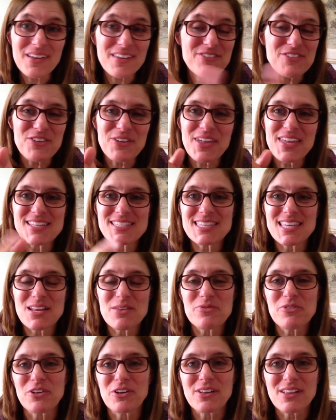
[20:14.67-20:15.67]
If you can't sign
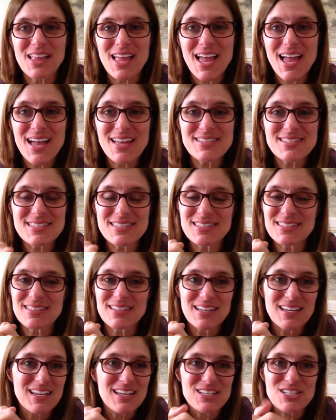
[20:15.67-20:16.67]
up for a class,
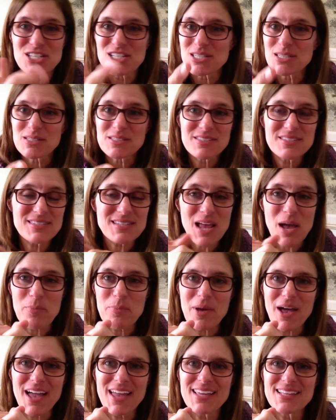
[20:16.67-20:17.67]
just stop
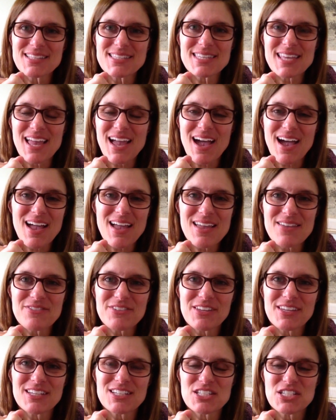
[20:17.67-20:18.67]
by and say hi if
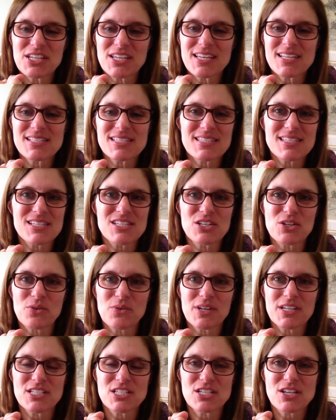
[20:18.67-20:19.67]
you get a chance. Such a
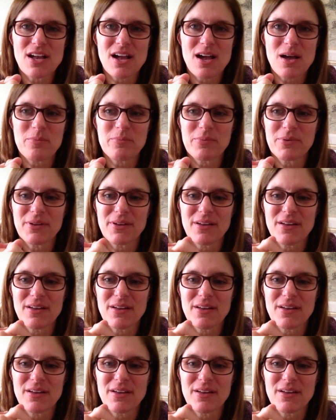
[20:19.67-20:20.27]
great shop.